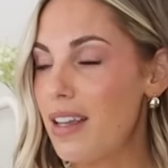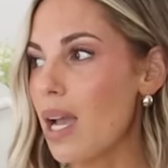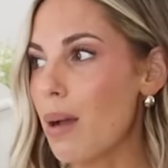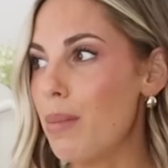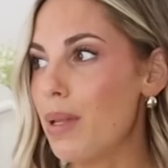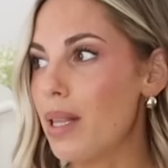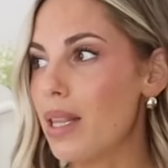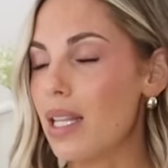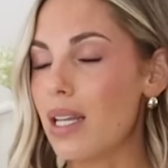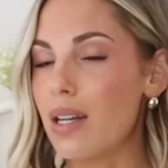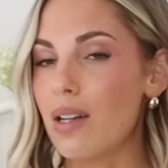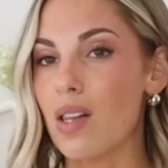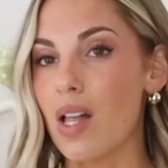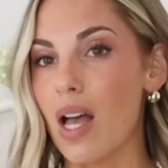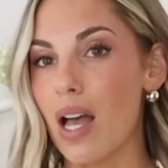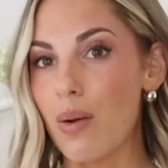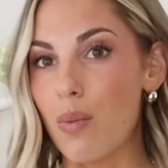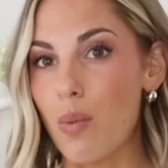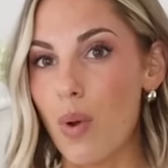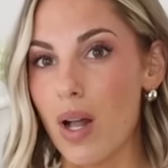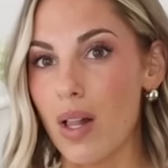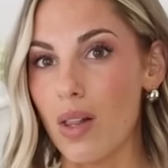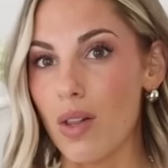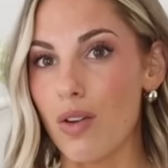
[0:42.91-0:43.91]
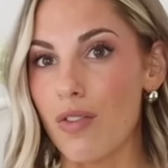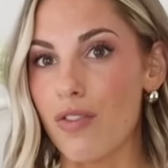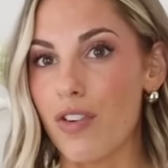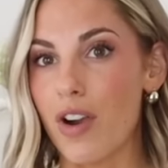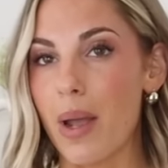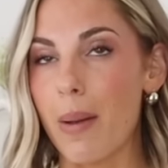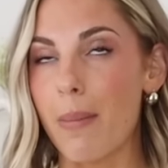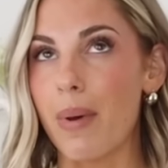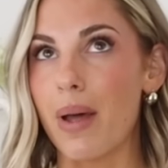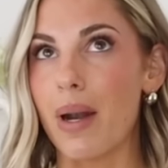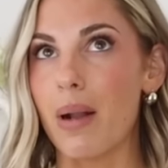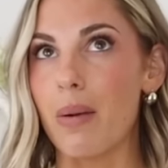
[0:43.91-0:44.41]
Yeah, I'm a little unwell over
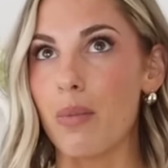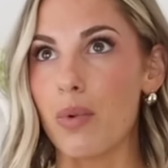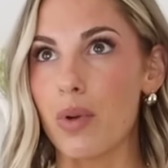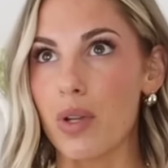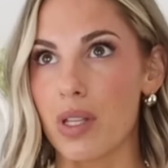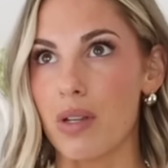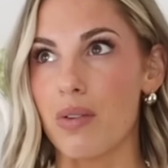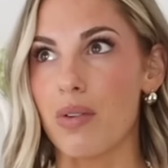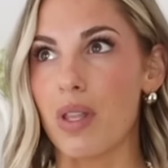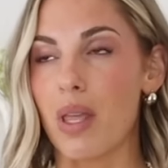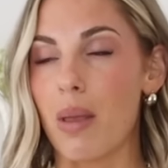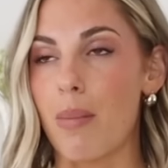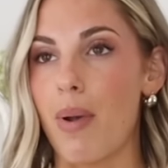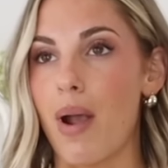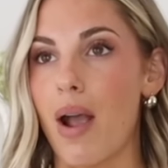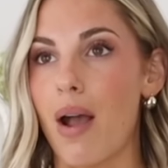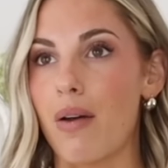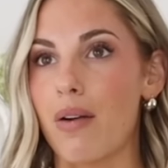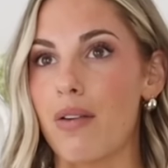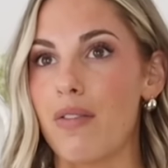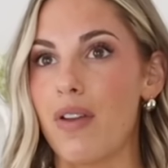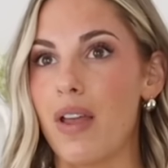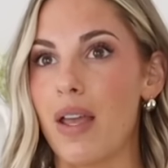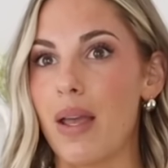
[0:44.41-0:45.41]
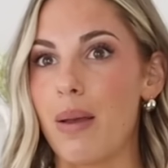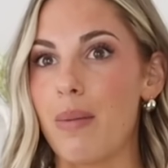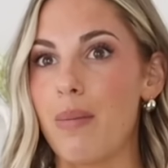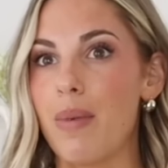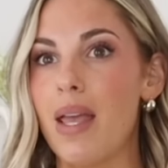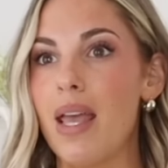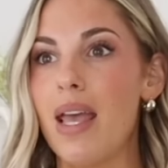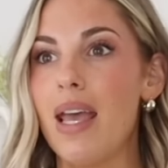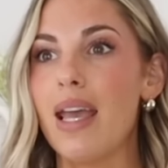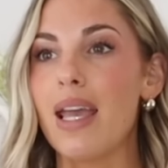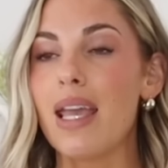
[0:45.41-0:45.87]
it, but I'm really, really proud of him.